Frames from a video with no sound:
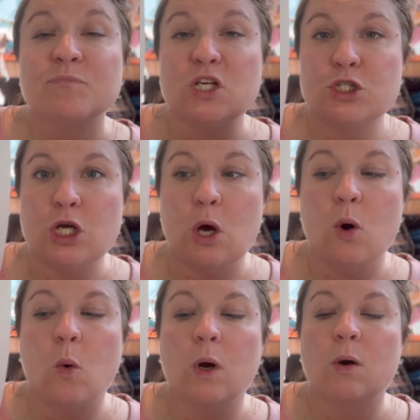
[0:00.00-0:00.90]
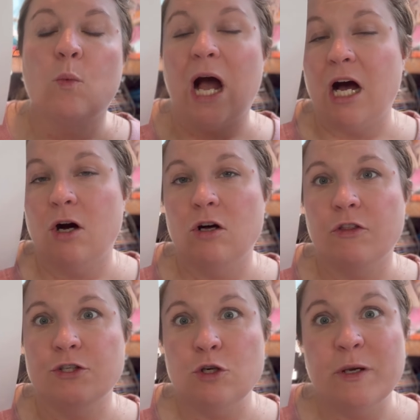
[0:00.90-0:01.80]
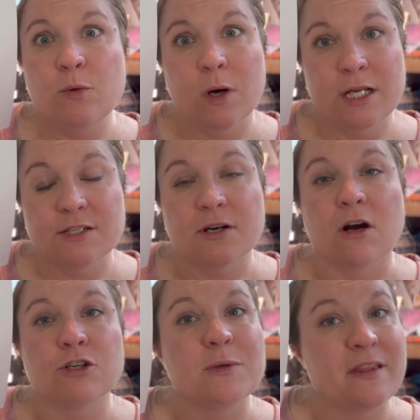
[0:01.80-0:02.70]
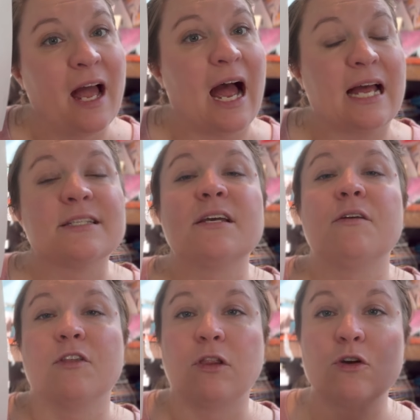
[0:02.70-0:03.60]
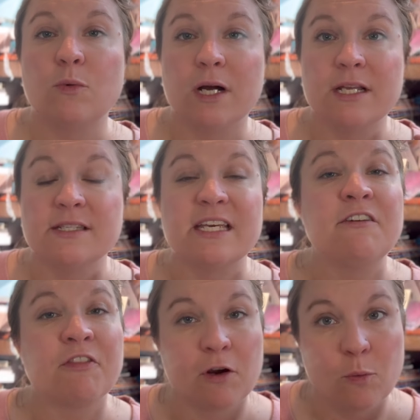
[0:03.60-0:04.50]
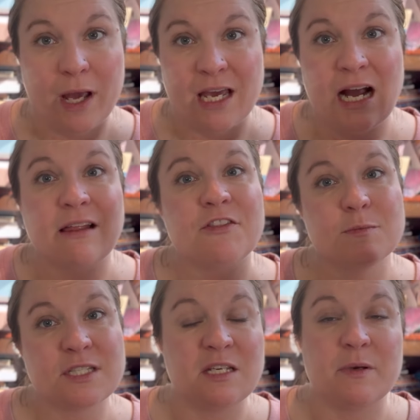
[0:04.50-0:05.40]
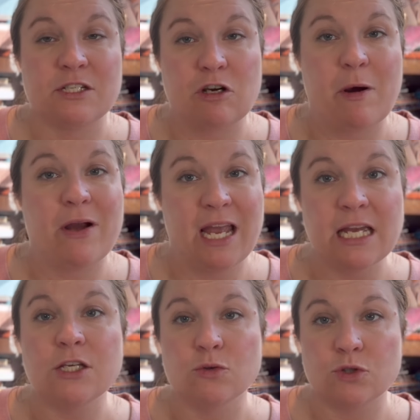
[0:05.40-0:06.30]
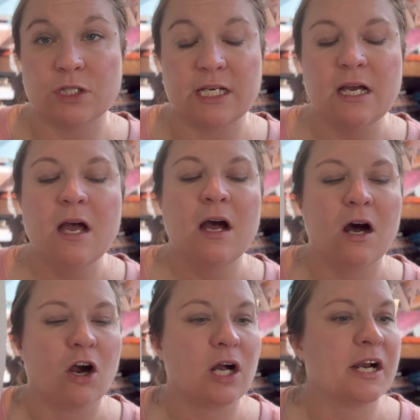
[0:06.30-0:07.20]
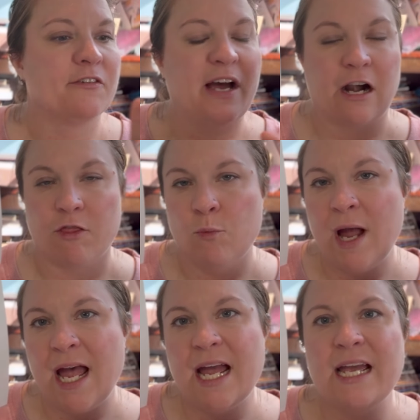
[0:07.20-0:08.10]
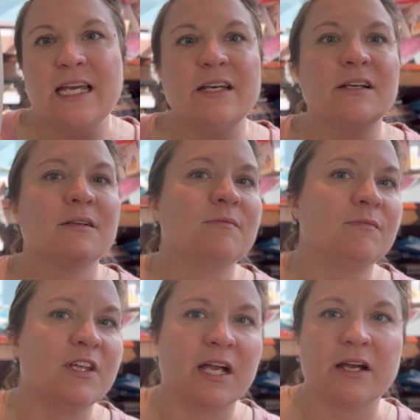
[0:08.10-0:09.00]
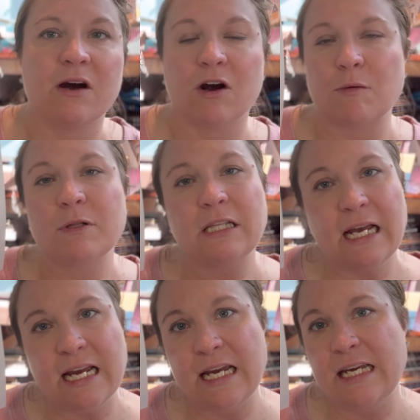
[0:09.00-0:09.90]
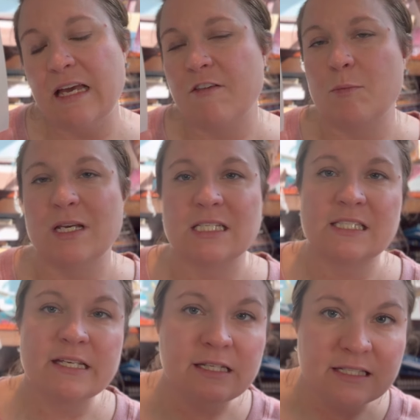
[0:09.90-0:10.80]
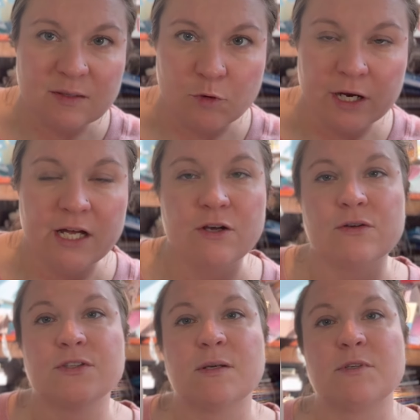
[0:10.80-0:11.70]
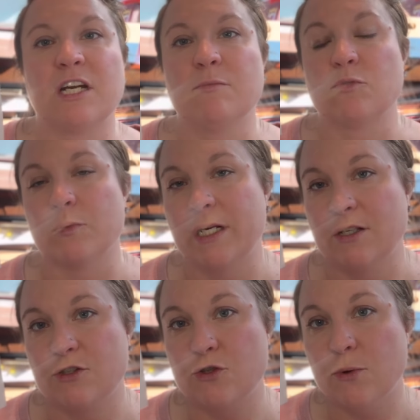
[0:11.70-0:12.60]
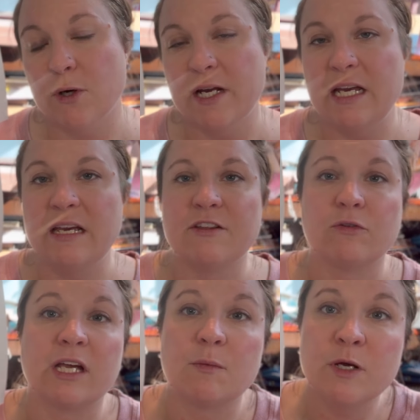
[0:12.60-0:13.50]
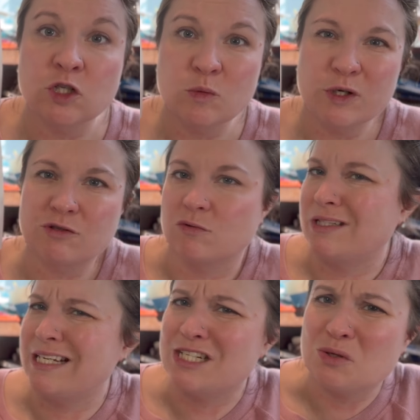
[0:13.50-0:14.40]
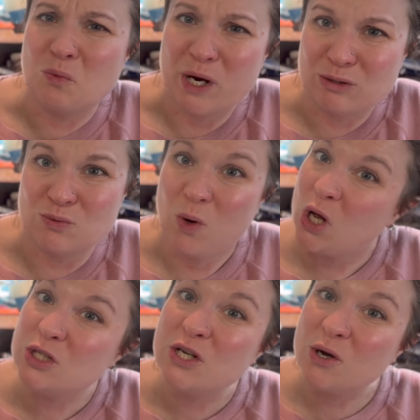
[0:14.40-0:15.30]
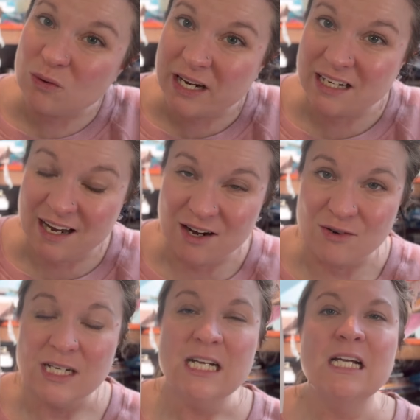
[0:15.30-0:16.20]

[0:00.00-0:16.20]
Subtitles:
So while the 2 big ones are doing that, the little ones, if they're awake, I let them sleep until about 8 usually, are kind of out of the way. They are playing, they're being silly somewhere else. Sometimes we're reading a story. They're looking at picture books, really into Where's Waldo right now.